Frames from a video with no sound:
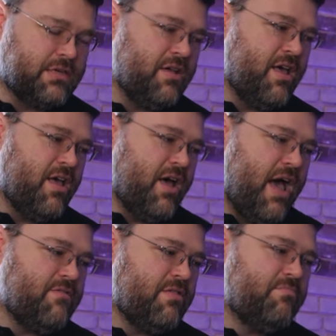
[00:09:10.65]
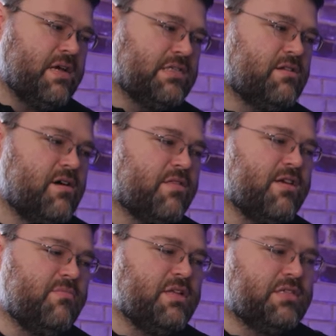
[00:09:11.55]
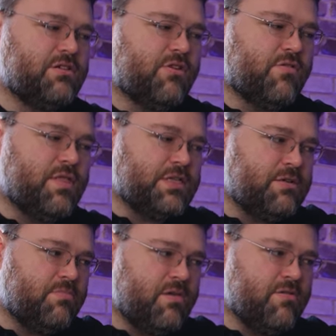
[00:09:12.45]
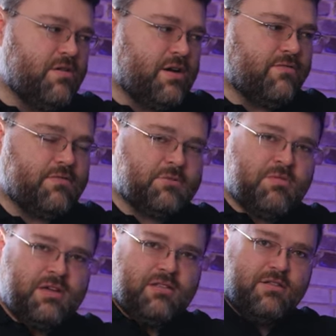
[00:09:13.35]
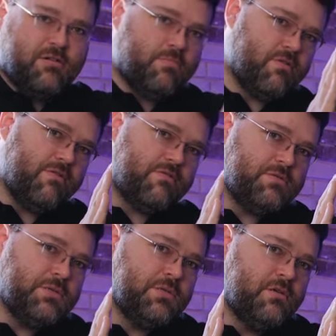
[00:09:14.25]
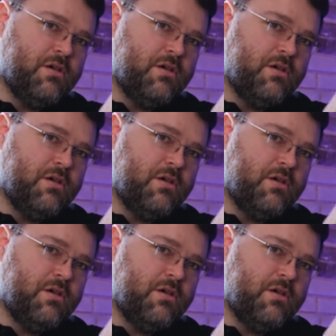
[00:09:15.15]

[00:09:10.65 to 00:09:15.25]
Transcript: And having the base clock thing means that you can run the CPU at a different speed than your peripherals,